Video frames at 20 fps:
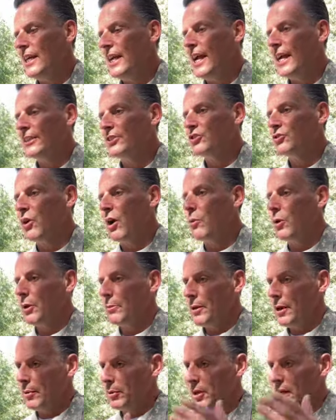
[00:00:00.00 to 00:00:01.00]
And so I want
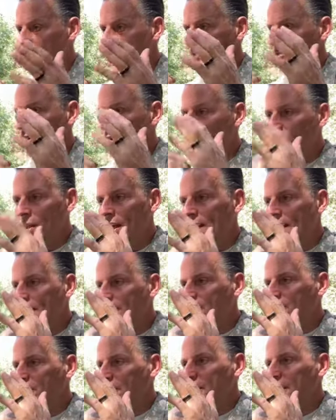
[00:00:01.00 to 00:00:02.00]
to be able to have all that
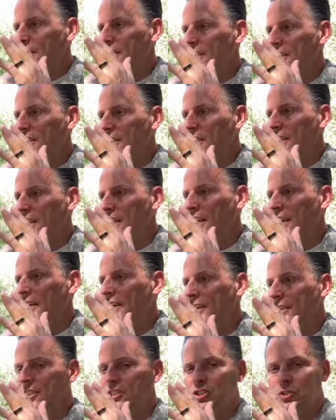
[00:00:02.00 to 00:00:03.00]
energy
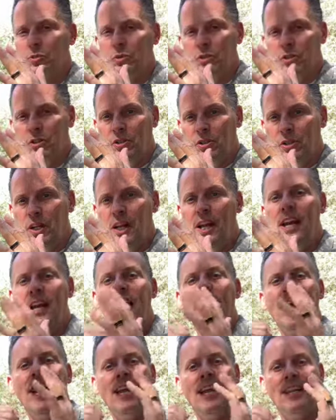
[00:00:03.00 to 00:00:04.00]
hit the squirrel
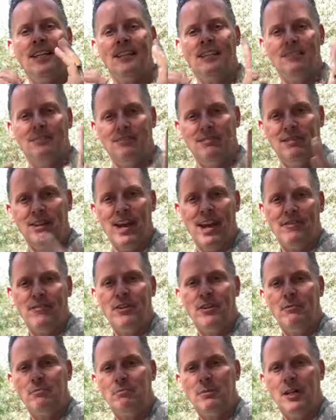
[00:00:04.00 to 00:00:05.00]
and have
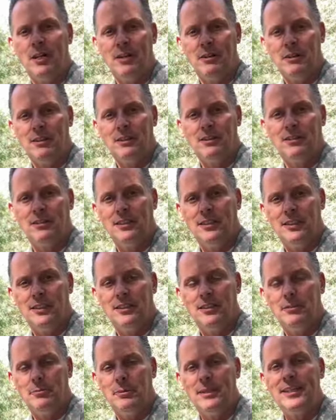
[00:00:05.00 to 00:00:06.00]
him
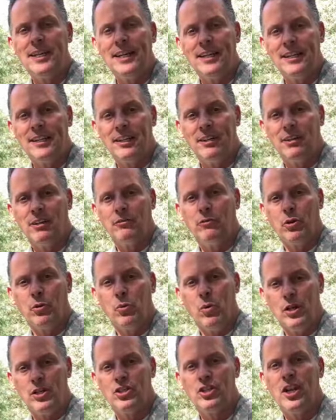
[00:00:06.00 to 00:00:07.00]
be taken care of with
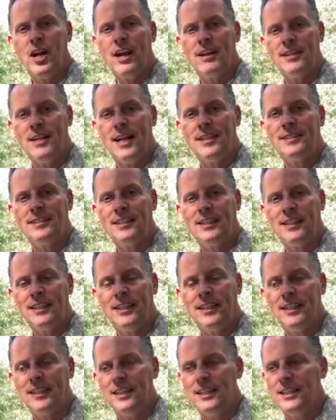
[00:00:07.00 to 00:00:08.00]
one shot, nice and
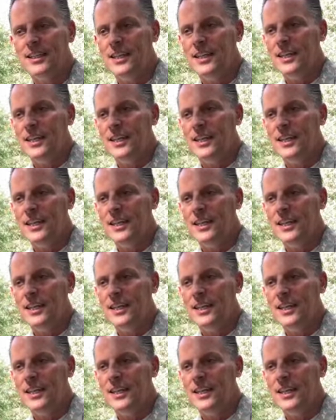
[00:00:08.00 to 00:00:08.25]
cleanly.